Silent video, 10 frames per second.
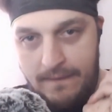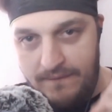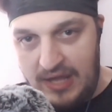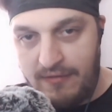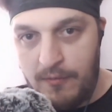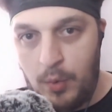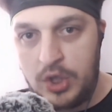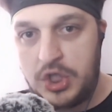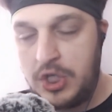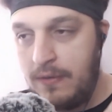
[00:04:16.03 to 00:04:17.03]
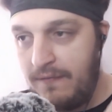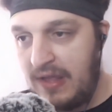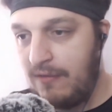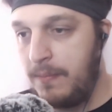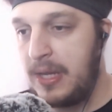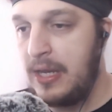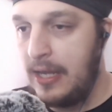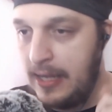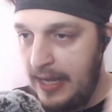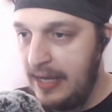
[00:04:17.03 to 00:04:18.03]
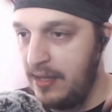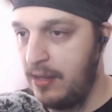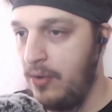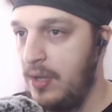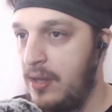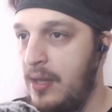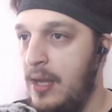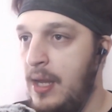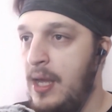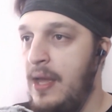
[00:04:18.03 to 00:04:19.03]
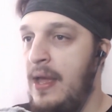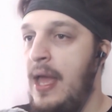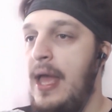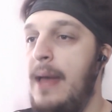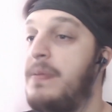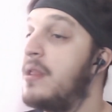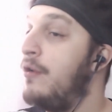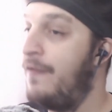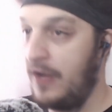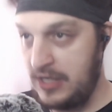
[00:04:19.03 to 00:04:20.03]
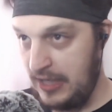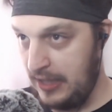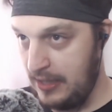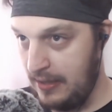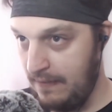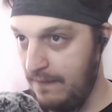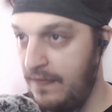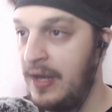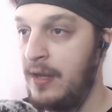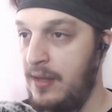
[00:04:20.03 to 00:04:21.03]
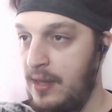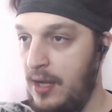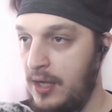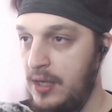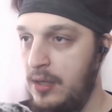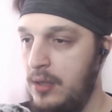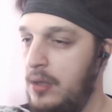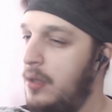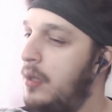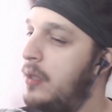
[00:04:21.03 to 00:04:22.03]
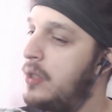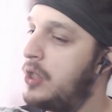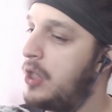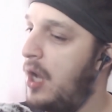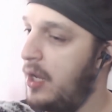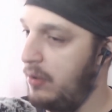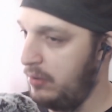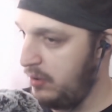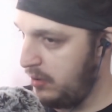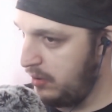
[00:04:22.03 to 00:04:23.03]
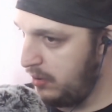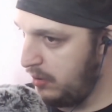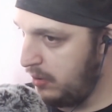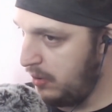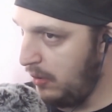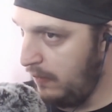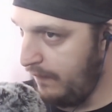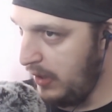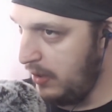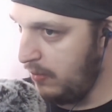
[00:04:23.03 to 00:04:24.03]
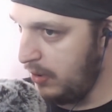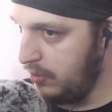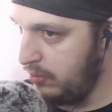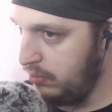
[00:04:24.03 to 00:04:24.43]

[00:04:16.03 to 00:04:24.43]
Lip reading: Thanks for watching. Thanks for being here. And let's do this. Episode 13, Vinland Saga. Child of a Hero.